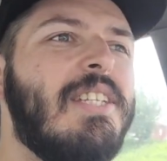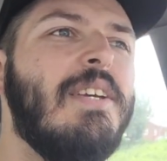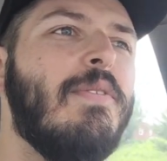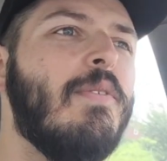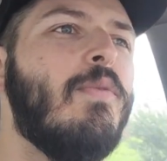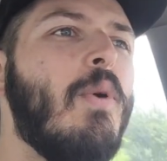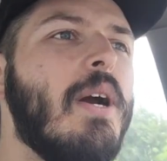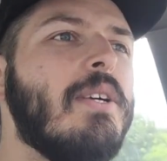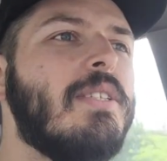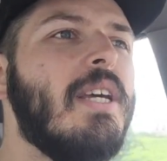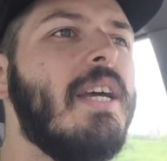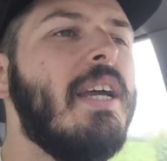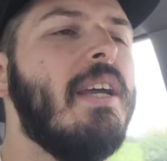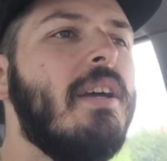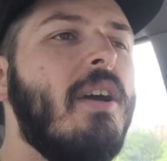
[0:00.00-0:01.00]
Stephen
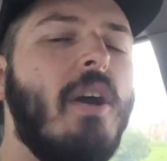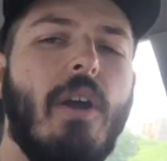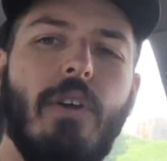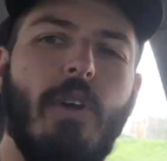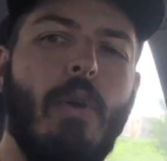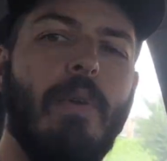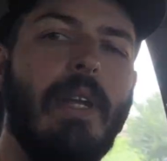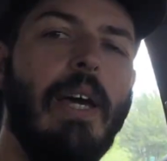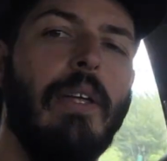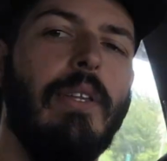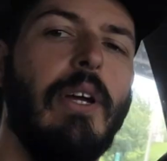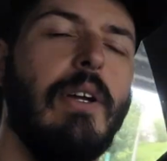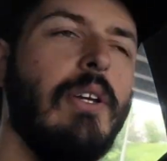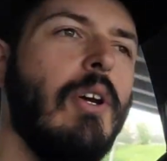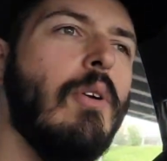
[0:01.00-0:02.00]
Fuerte, are going down
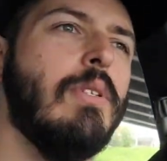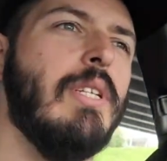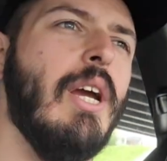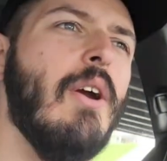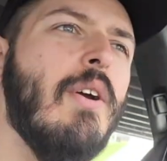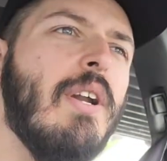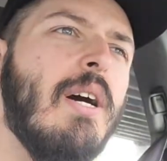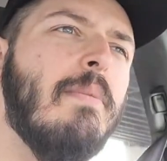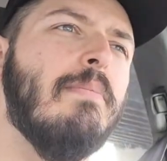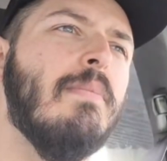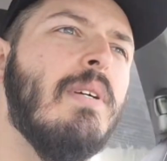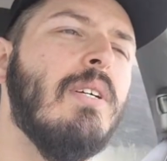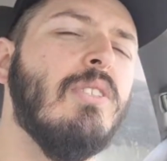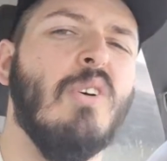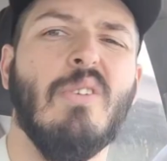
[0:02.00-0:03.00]
there to go tear it up.
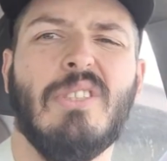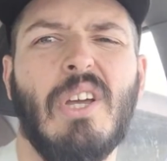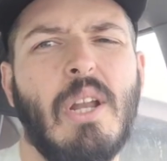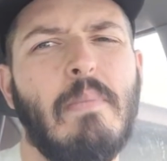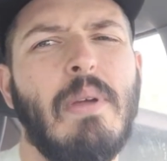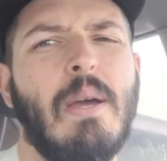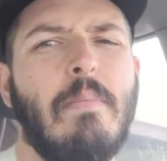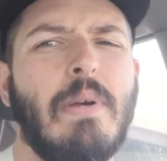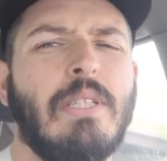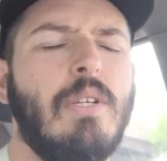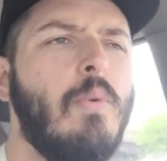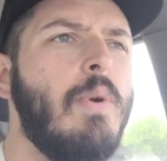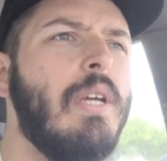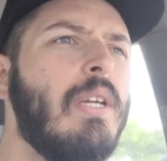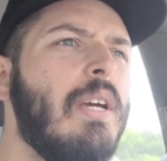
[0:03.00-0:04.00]
So it's going to be a busy
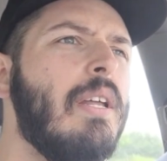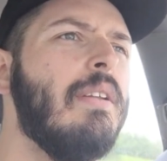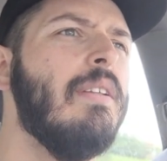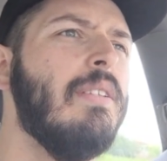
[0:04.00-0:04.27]
weekend.